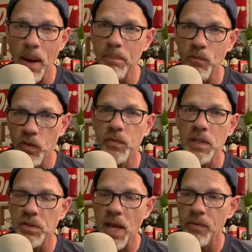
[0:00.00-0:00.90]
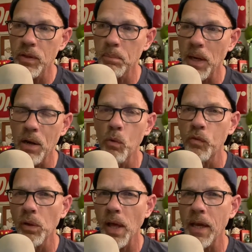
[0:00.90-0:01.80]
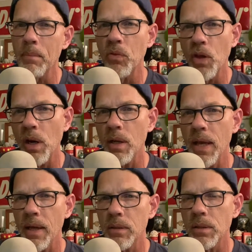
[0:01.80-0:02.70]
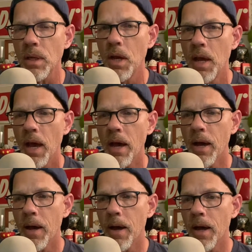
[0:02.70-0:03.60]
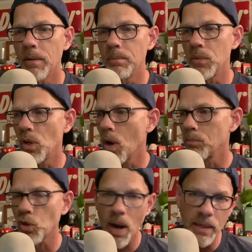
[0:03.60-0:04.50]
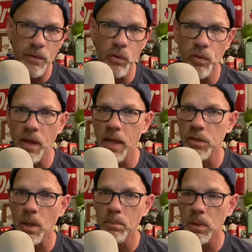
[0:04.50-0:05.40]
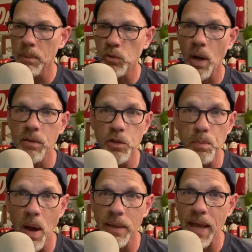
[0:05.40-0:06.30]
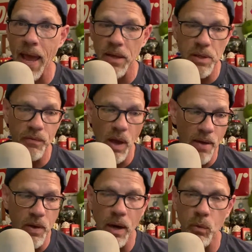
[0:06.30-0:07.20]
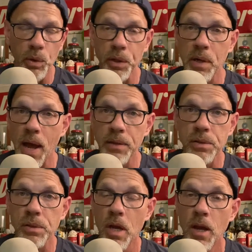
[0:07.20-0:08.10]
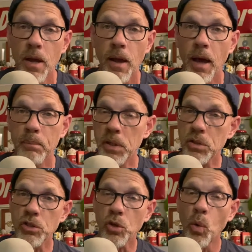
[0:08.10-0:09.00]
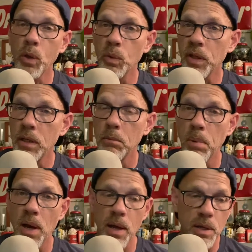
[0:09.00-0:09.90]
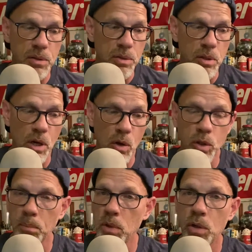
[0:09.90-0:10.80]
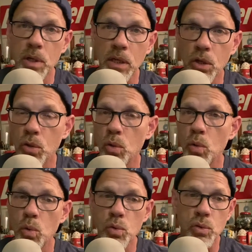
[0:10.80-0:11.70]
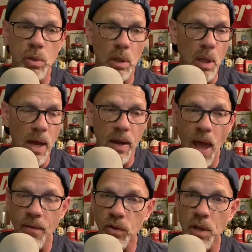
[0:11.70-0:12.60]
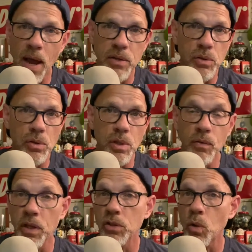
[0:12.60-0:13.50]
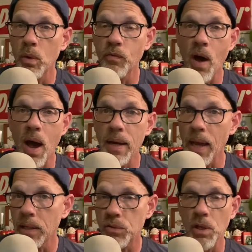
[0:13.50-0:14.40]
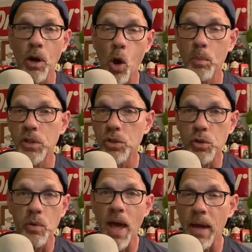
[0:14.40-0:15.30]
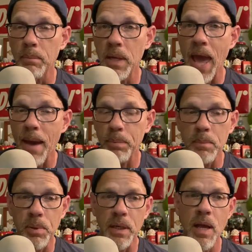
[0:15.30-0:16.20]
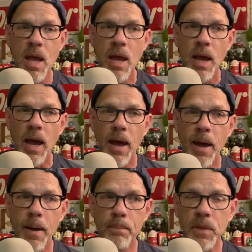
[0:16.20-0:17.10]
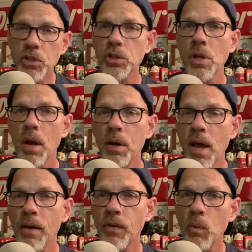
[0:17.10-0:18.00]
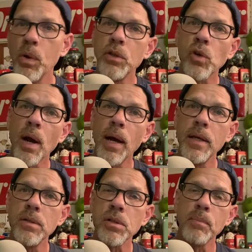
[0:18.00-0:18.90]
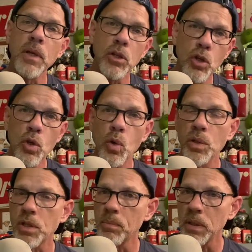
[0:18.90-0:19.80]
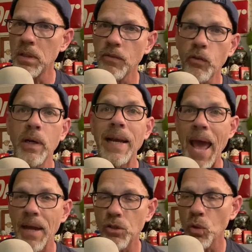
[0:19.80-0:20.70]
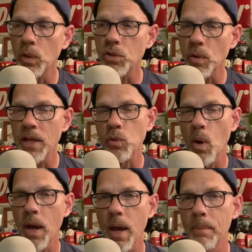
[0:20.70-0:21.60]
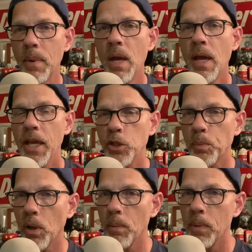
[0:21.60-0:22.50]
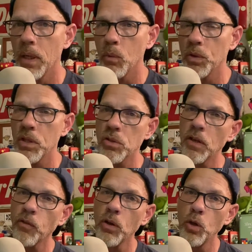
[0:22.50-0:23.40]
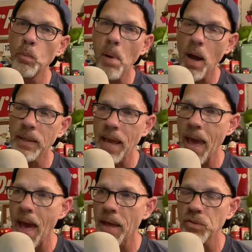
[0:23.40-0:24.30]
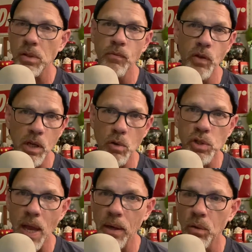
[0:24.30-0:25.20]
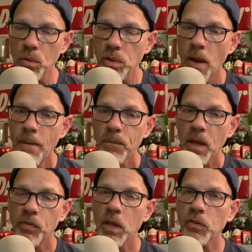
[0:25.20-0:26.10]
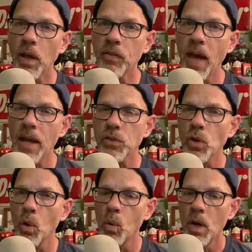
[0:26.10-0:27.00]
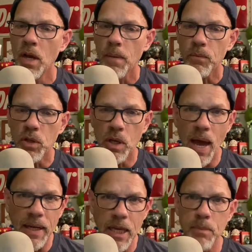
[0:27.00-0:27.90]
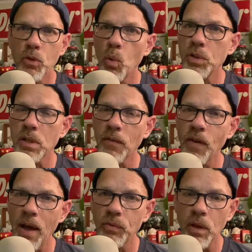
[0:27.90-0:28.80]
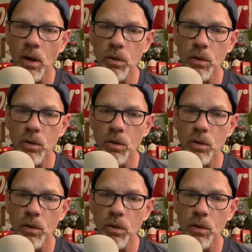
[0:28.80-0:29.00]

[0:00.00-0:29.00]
I'm 57, but I don't feel like I'm there yet. Um, you know, I'm trying different things. I'm, I'm trying this podcast. I've, I've got a really nice, uh, business going with Enid Buzz, you know, community news, a lot of advertisers, everything's going fine. I could sit at home and just do that and be happy, but um, it's just not enough. I want to try something new and something different and add to it. And so that's why I'm experimenting with these different new podcasts and video channels and things like that. So you got to keep throwing stuff out there.